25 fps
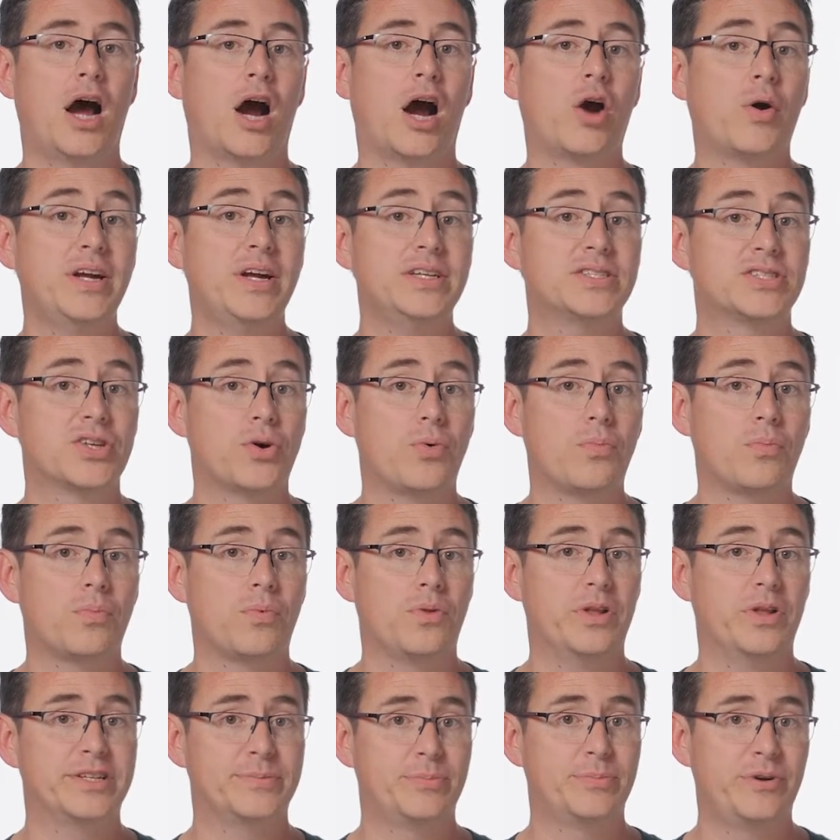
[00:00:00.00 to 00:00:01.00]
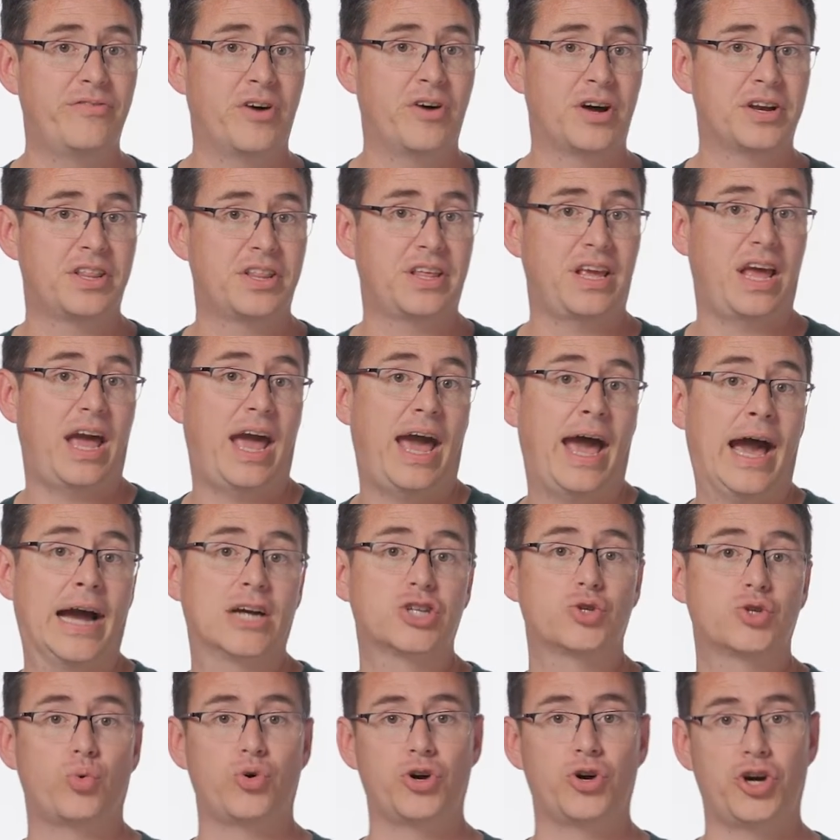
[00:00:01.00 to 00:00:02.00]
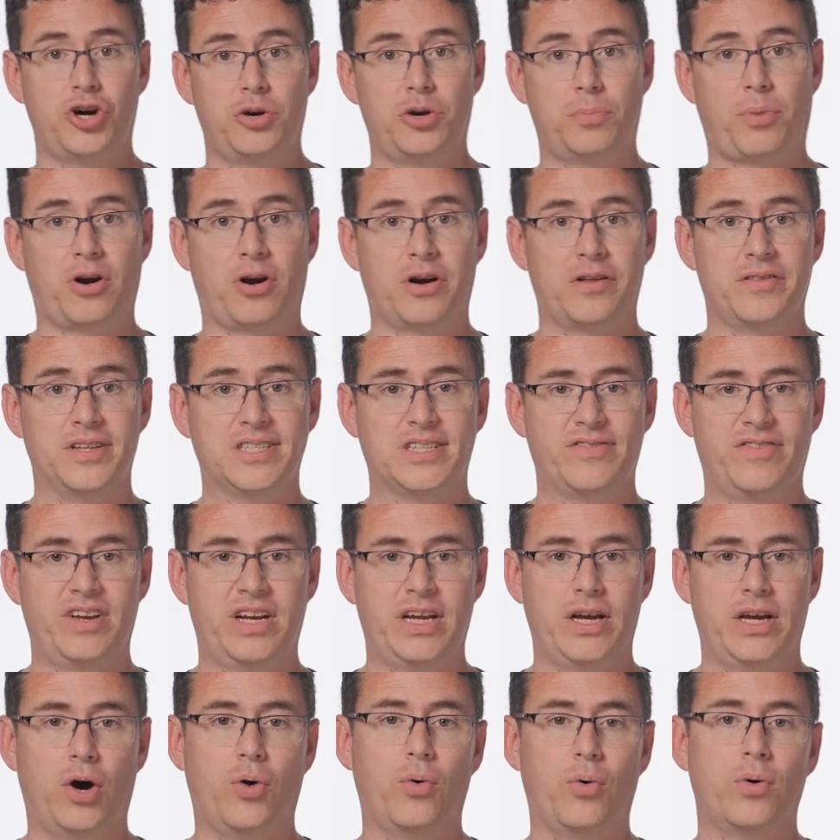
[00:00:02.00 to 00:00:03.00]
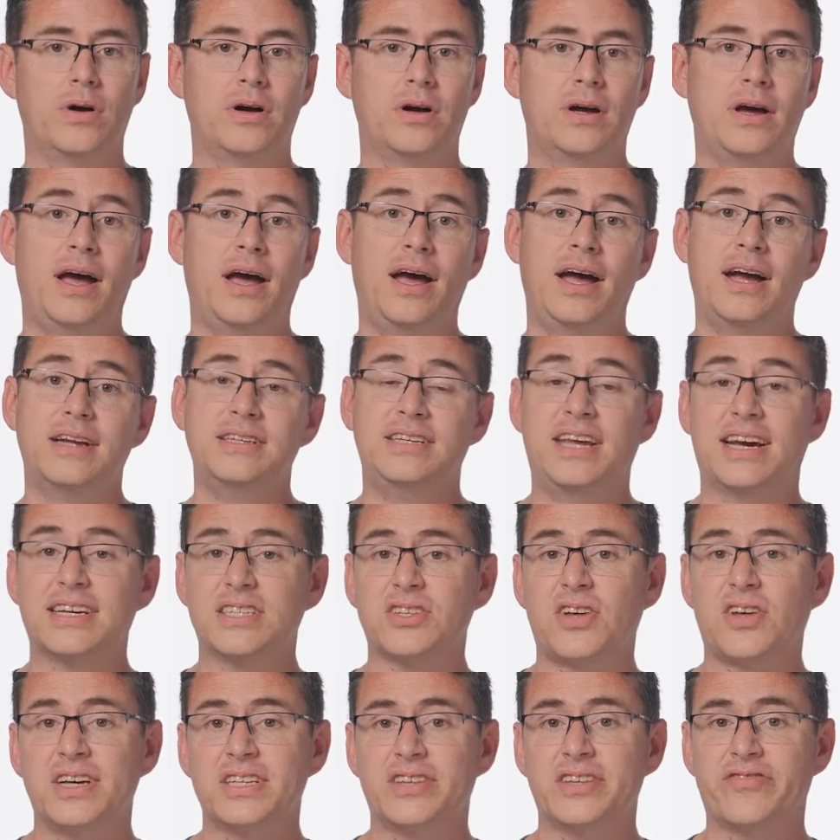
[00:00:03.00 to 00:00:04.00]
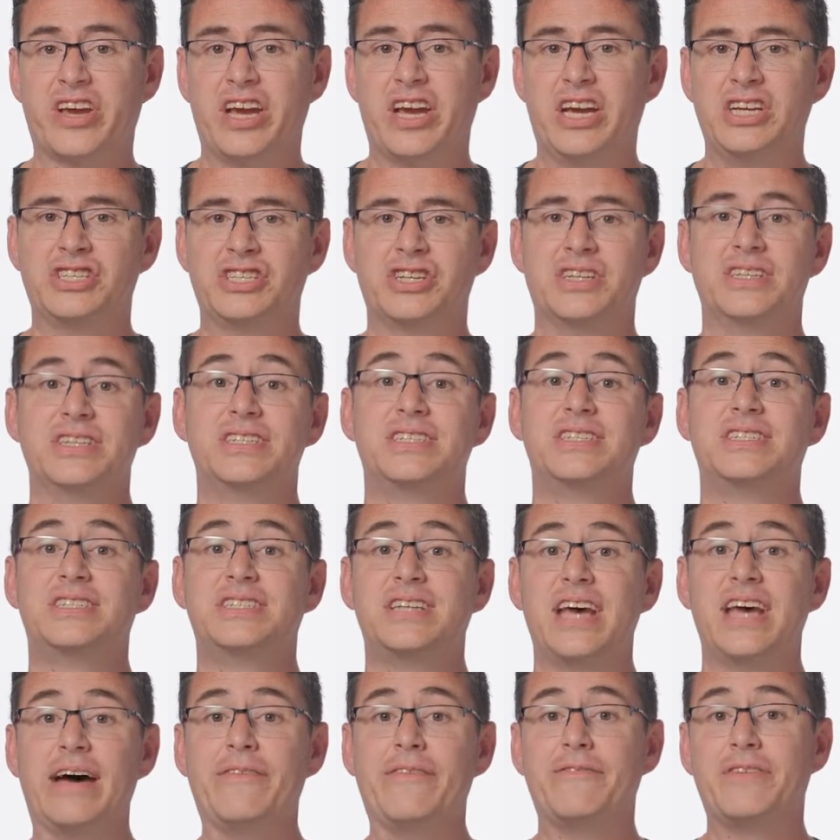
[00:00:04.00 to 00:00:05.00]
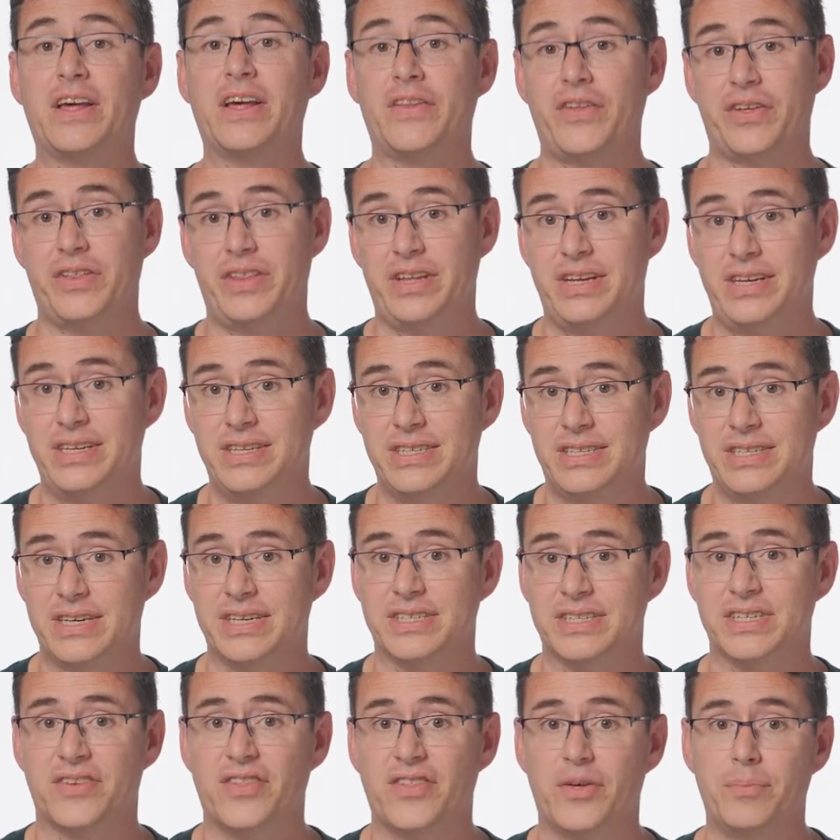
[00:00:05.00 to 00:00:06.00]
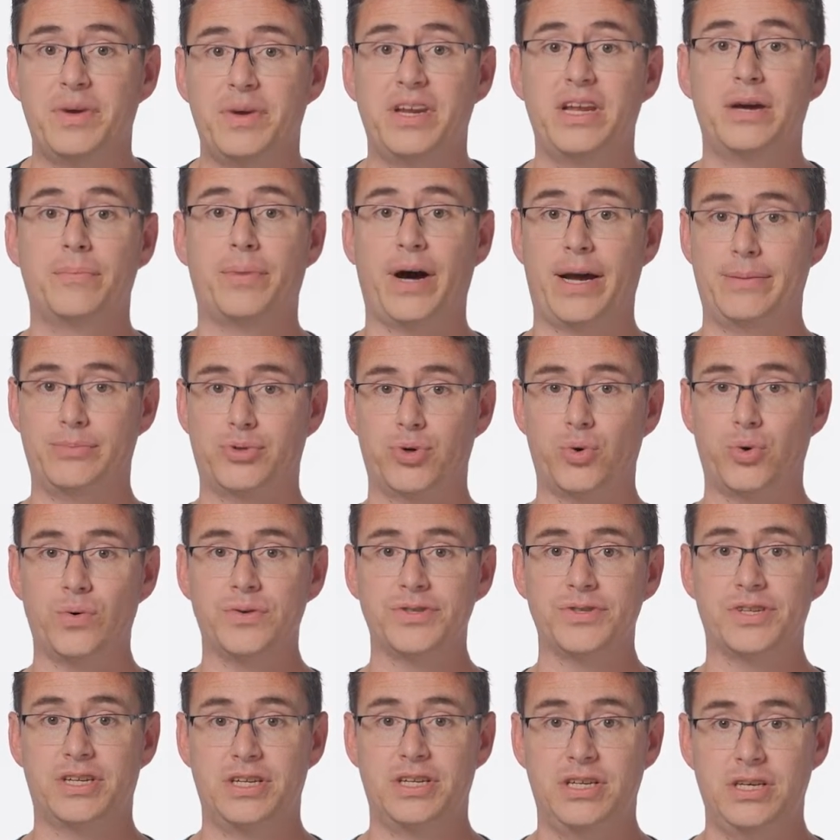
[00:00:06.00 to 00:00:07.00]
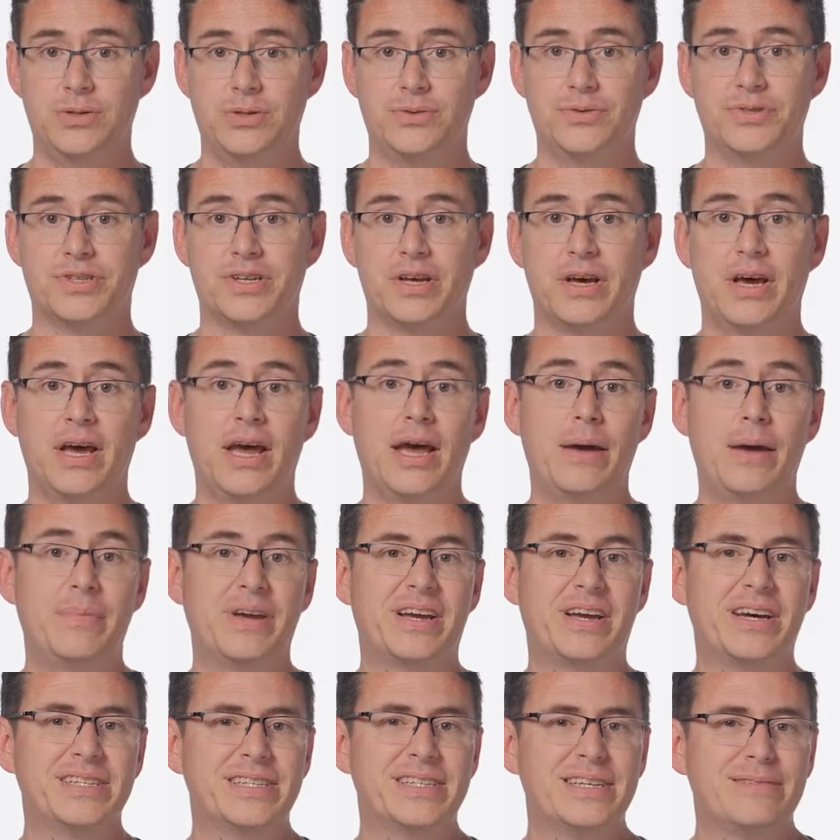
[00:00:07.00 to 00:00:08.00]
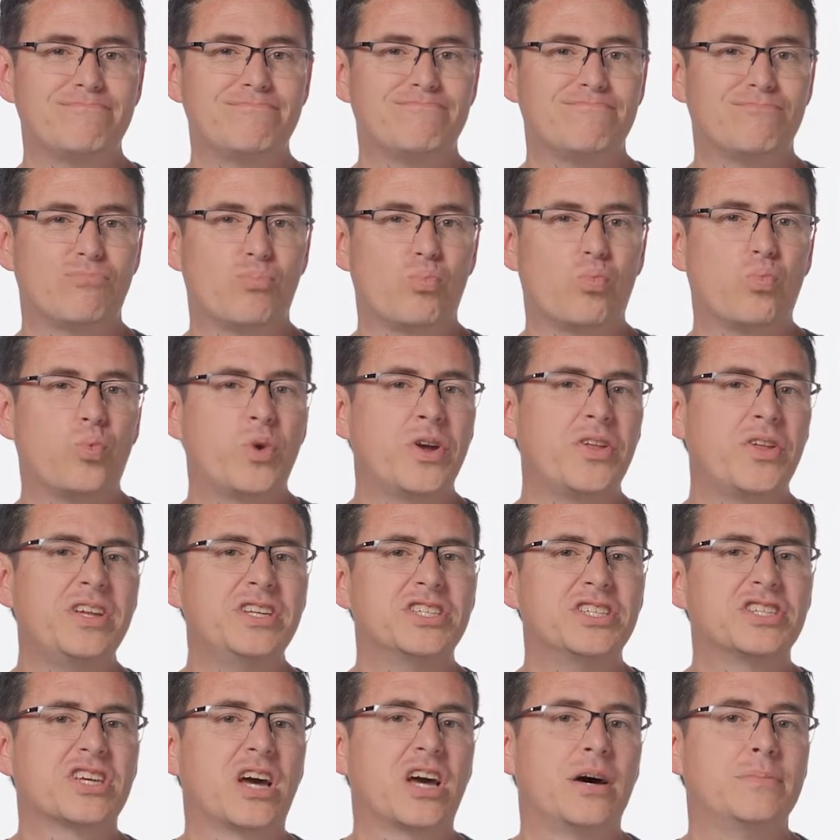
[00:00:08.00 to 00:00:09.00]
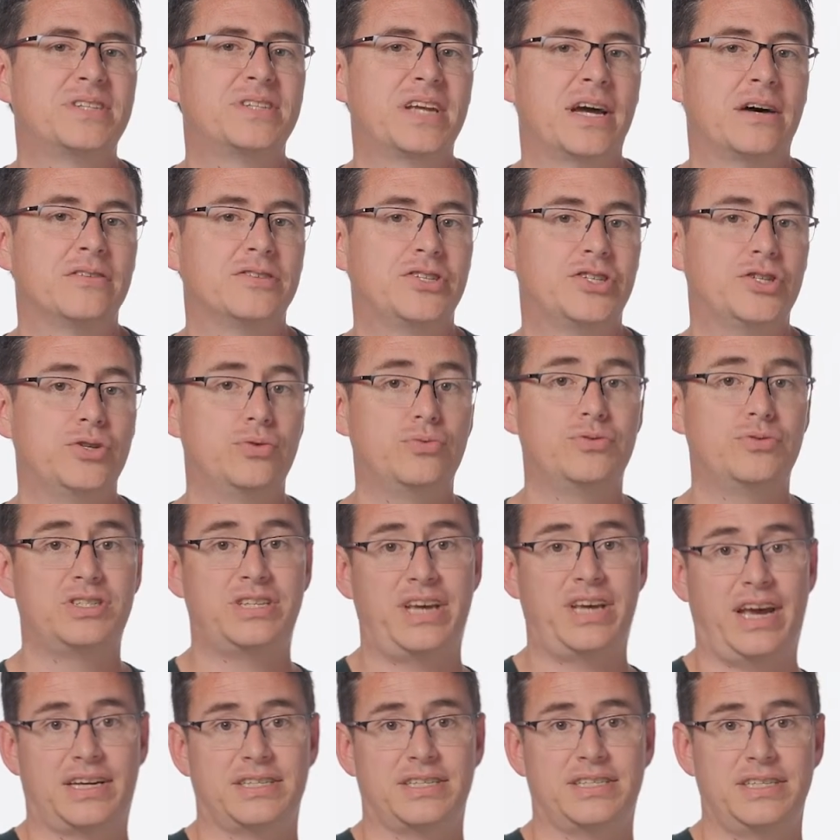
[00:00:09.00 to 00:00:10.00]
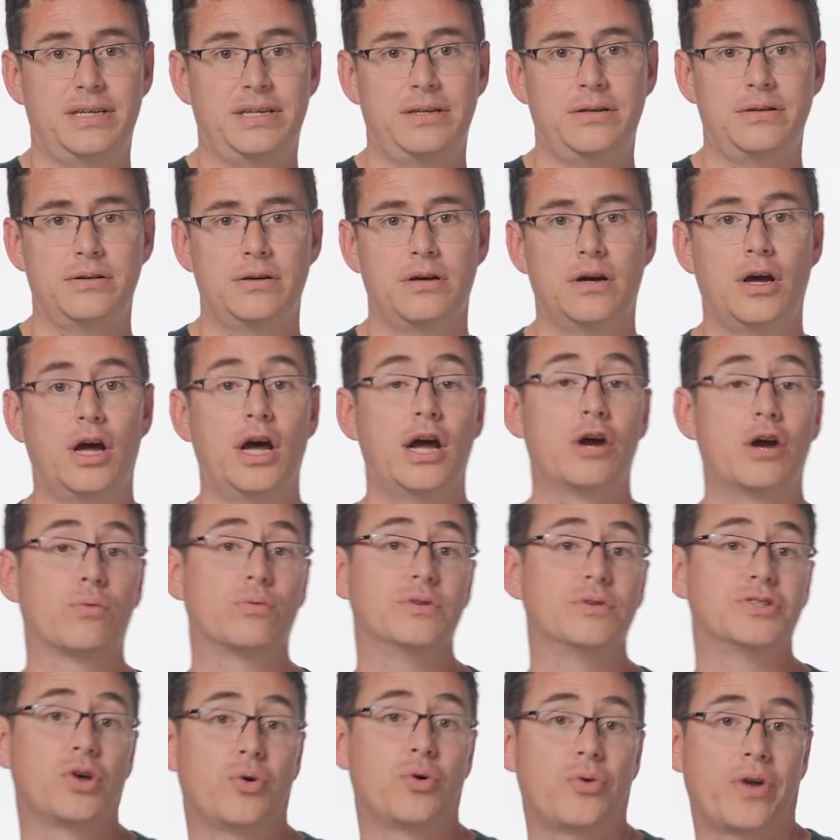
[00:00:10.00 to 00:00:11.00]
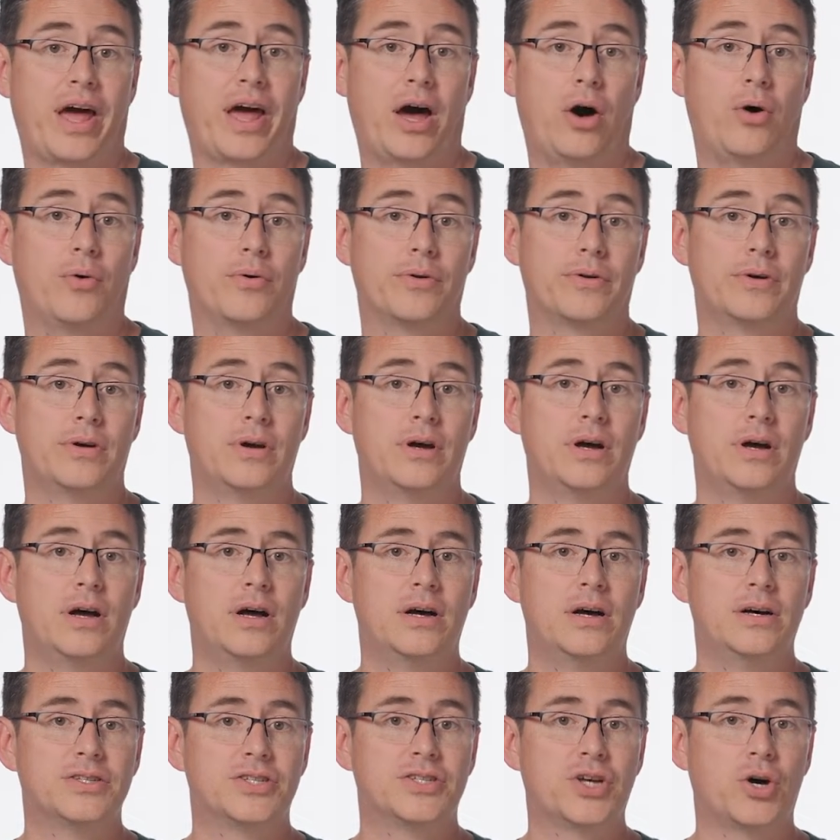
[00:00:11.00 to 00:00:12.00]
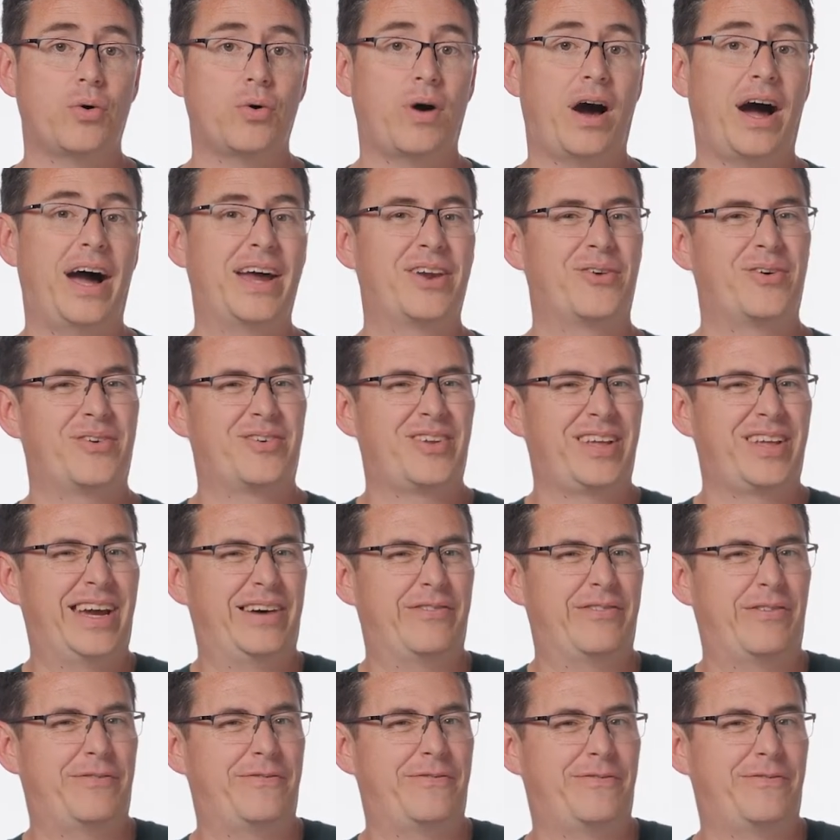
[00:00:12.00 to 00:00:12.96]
Alright, so let's move on to the actual code part of this video. Text classification is definitely the easiest of the MediaPipe tools to use because it really just comes down to text in, result out, so I don't really have a